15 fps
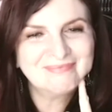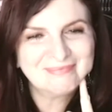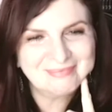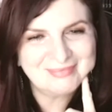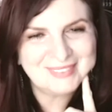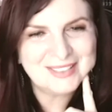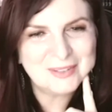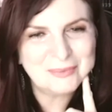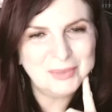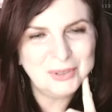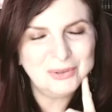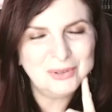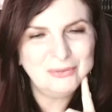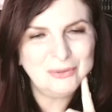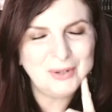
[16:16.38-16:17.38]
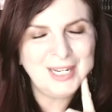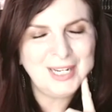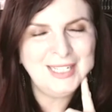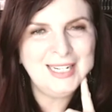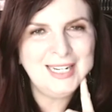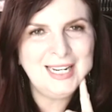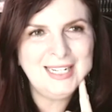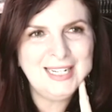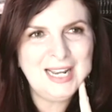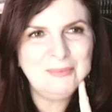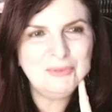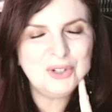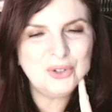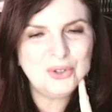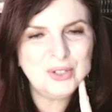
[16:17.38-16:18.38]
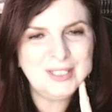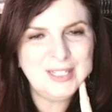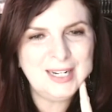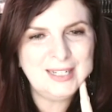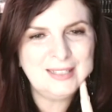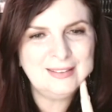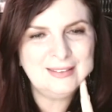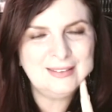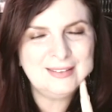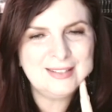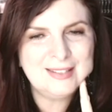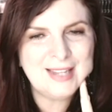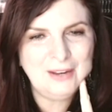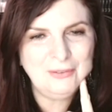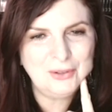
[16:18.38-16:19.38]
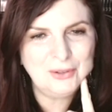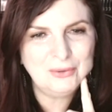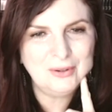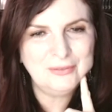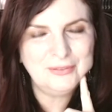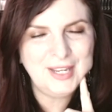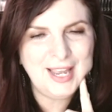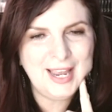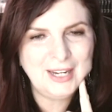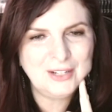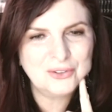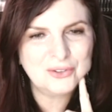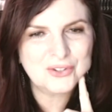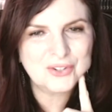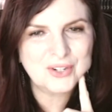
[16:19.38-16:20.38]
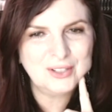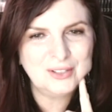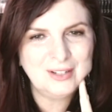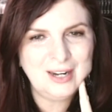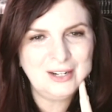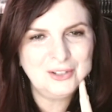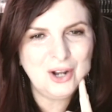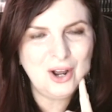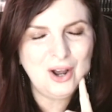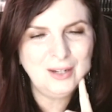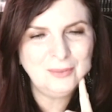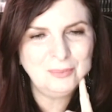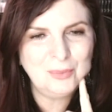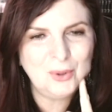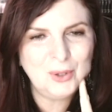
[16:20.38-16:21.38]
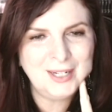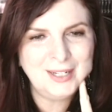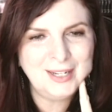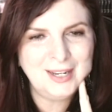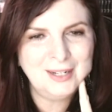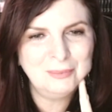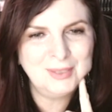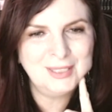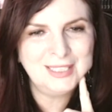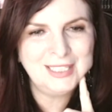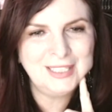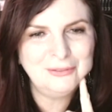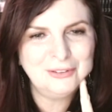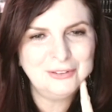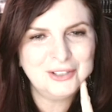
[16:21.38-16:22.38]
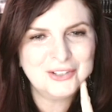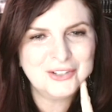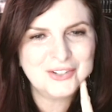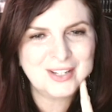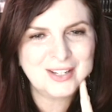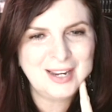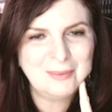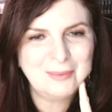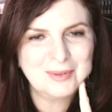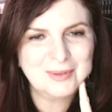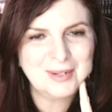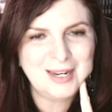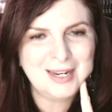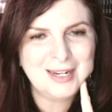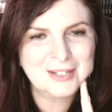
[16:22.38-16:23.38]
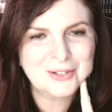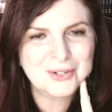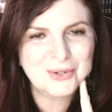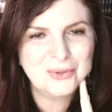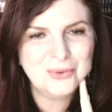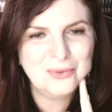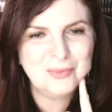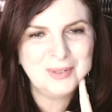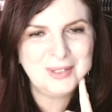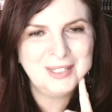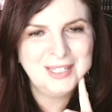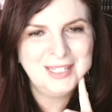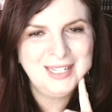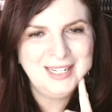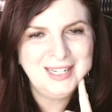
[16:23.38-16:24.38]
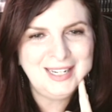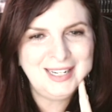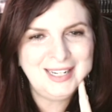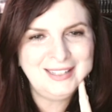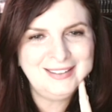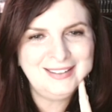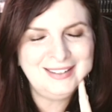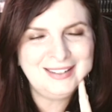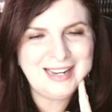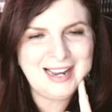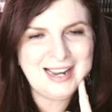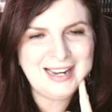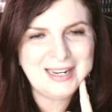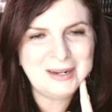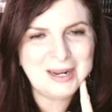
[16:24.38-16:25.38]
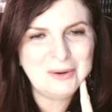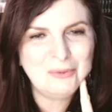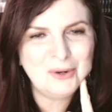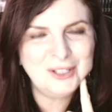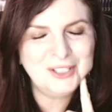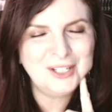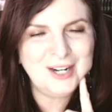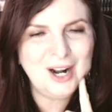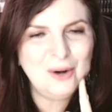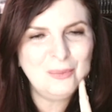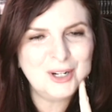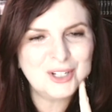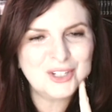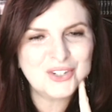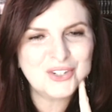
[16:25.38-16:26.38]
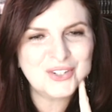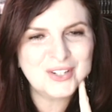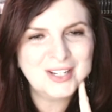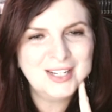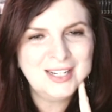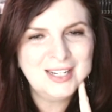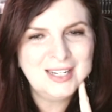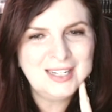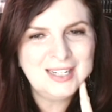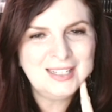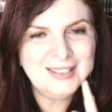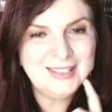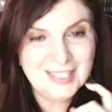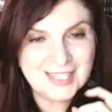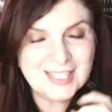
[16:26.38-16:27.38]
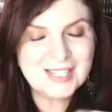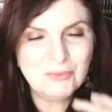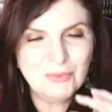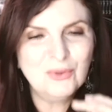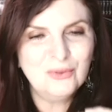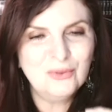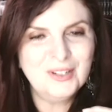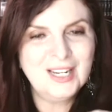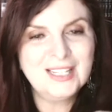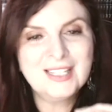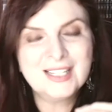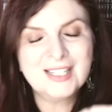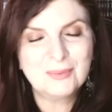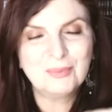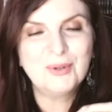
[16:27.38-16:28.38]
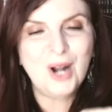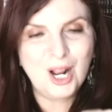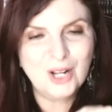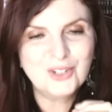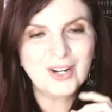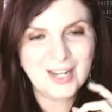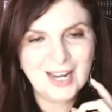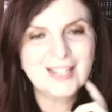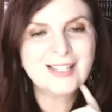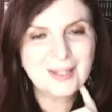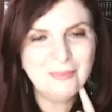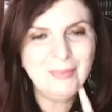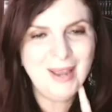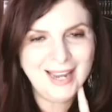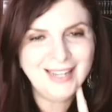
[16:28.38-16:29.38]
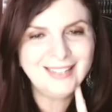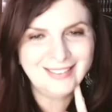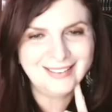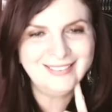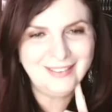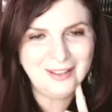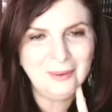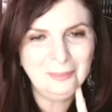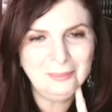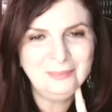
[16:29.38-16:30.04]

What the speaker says: That's beautiful. And I'm sure that several of the actors are not born again believers, I assume. And I wonder how much this movie and this project has impacted them.